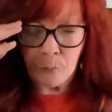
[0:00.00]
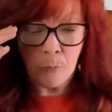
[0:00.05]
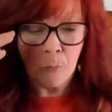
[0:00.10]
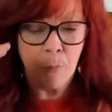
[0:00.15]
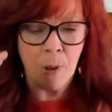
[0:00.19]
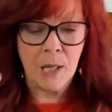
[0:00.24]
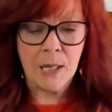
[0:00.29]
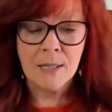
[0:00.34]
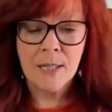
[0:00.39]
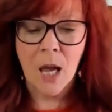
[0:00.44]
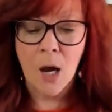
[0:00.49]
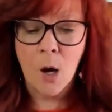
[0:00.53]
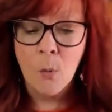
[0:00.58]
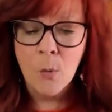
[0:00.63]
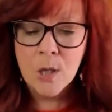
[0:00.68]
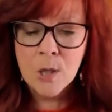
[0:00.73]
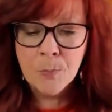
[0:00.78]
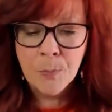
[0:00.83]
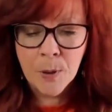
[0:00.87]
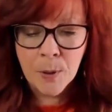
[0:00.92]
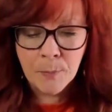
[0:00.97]
because I
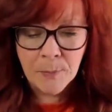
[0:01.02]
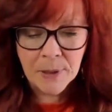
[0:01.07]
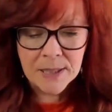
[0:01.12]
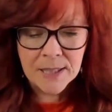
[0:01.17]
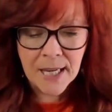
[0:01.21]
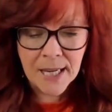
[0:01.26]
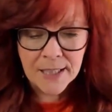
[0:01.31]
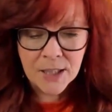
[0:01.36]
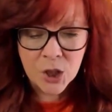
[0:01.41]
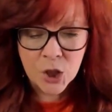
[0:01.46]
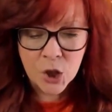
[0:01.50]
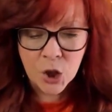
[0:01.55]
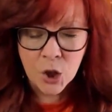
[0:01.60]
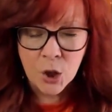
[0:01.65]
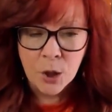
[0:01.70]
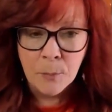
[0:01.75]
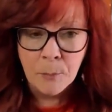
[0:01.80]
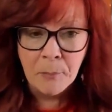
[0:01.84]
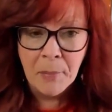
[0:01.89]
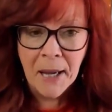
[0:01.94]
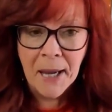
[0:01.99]
always put my
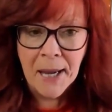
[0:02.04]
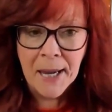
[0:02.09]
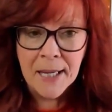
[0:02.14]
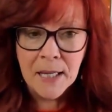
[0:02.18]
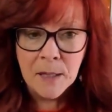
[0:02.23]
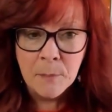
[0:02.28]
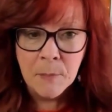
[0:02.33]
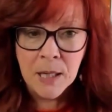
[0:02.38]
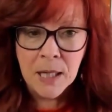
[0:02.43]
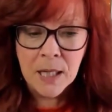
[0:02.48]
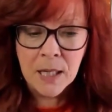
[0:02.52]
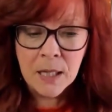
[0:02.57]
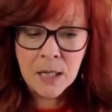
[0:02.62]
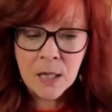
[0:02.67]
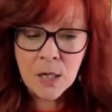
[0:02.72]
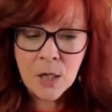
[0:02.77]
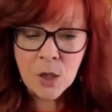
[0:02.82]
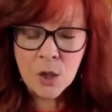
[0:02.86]
texture behind me